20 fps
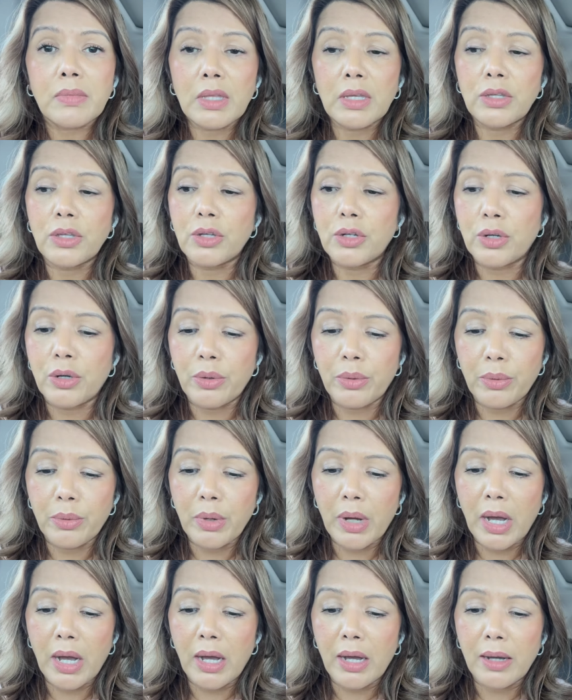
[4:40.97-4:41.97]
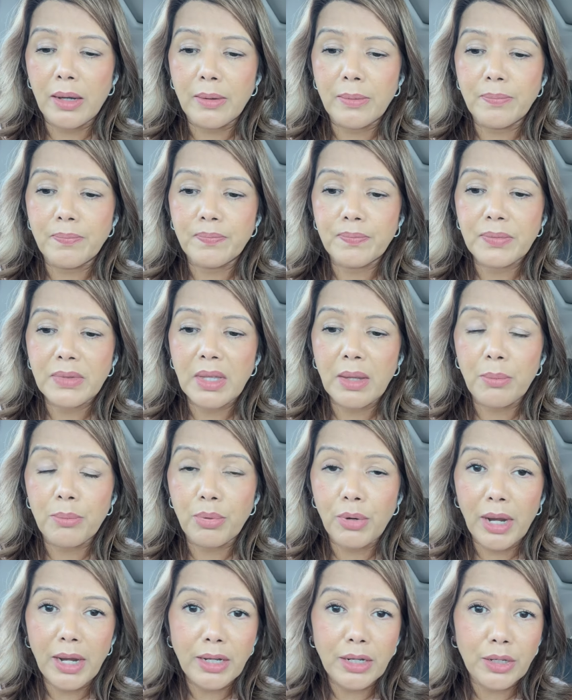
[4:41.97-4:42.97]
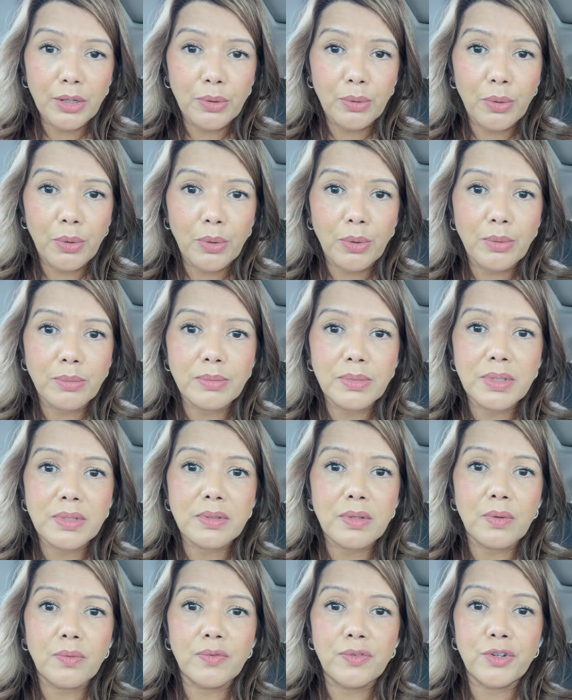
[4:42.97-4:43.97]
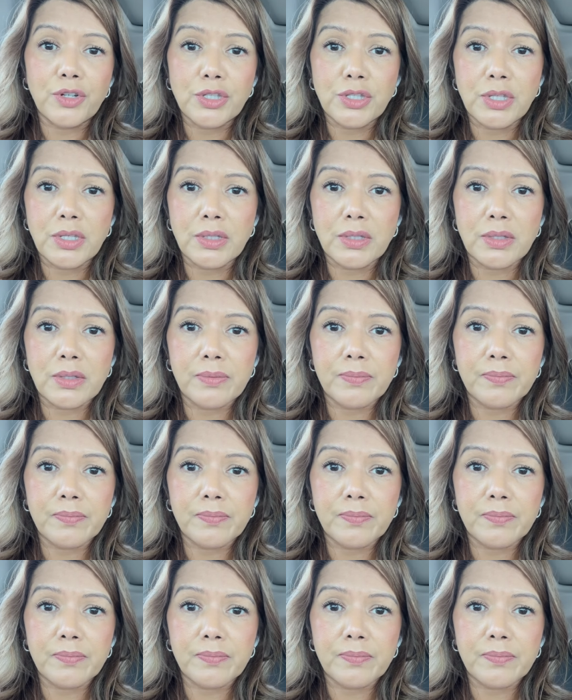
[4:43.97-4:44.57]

brand new homes versus